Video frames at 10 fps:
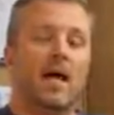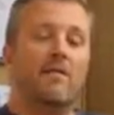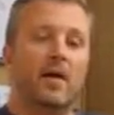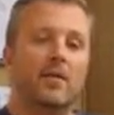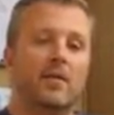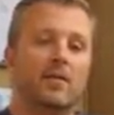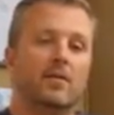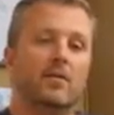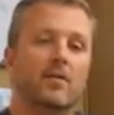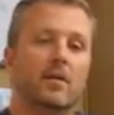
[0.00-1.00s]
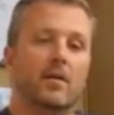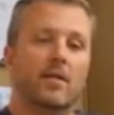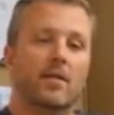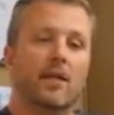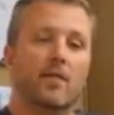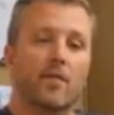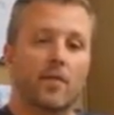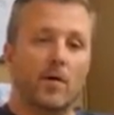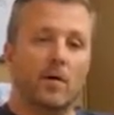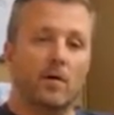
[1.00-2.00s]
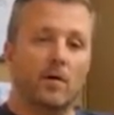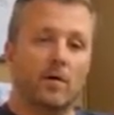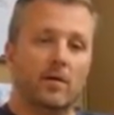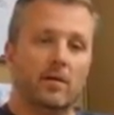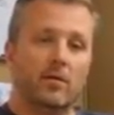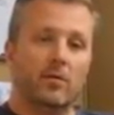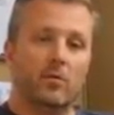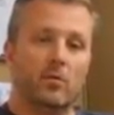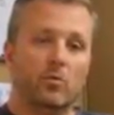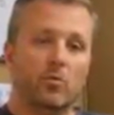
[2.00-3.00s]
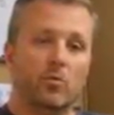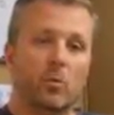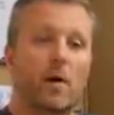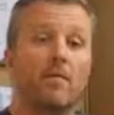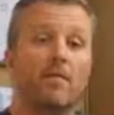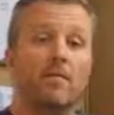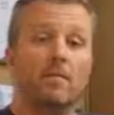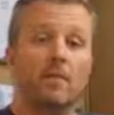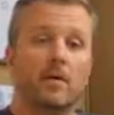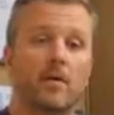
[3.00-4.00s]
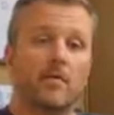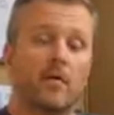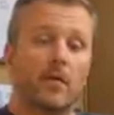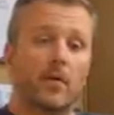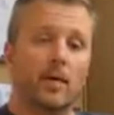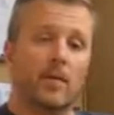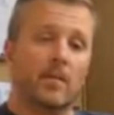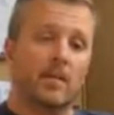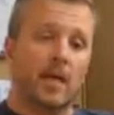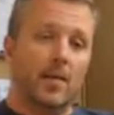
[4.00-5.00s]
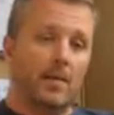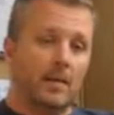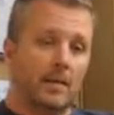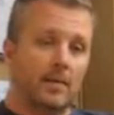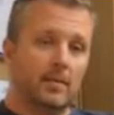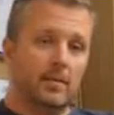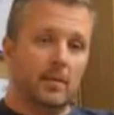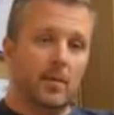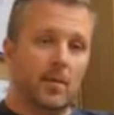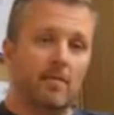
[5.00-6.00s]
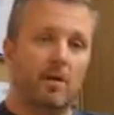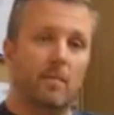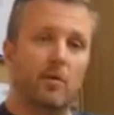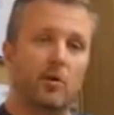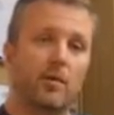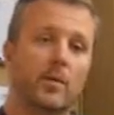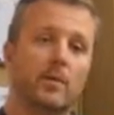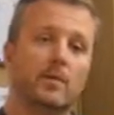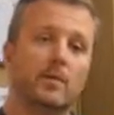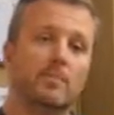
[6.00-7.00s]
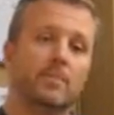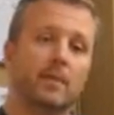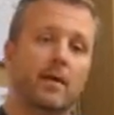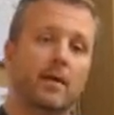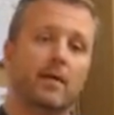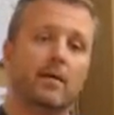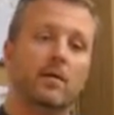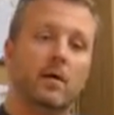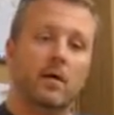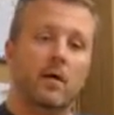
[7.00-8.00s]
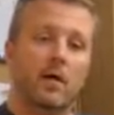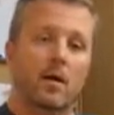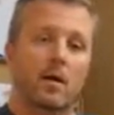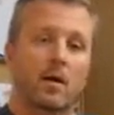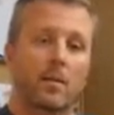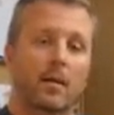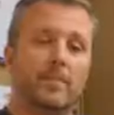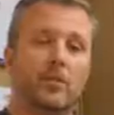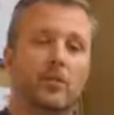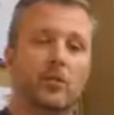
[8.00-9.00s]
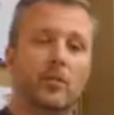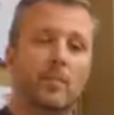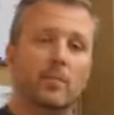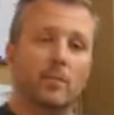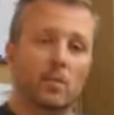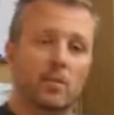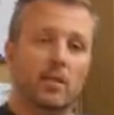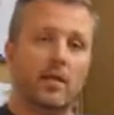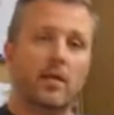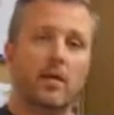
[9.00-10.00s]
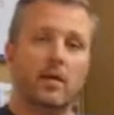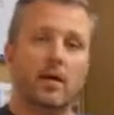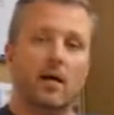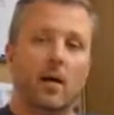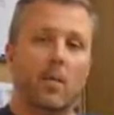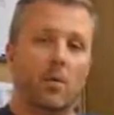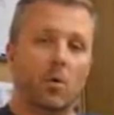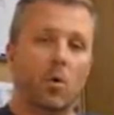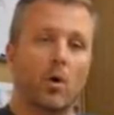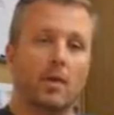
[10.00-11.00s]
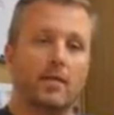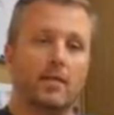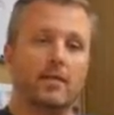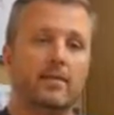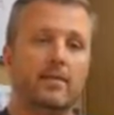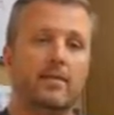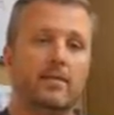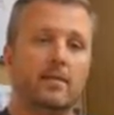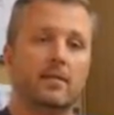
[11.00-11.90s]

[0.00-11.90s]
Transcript: Hey volunteers, thank you for volunteering to ref volleyball games at the Habitat Mud Volleyball Tournament this Sunday. My name's Christian, I'm with SportsLink, helping organize things